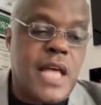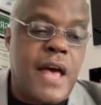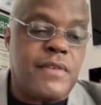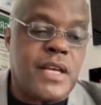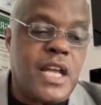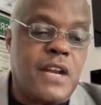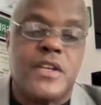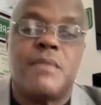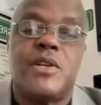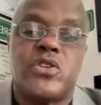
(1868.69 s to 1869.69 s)
I advocated
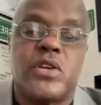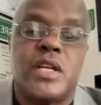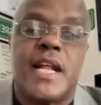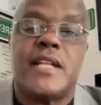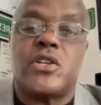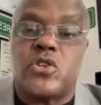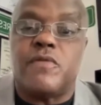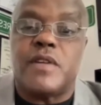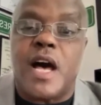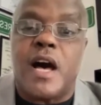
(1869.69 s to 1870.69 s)
for him to be treated as a
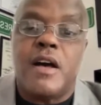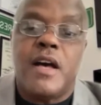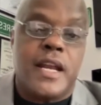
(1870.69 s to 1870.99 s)
juvenile,